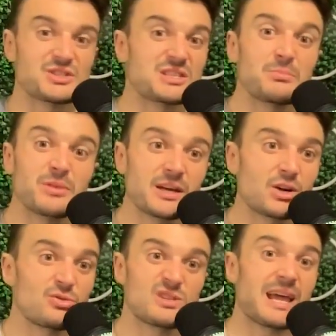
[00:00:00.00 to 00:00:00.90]
sibling
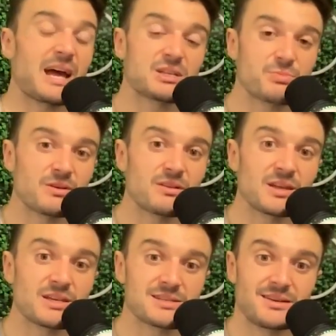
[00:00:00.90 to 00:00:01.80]
who's an expert in
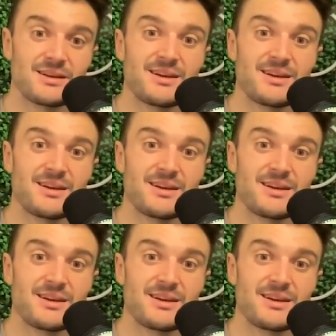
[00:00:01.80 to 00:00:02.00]
this.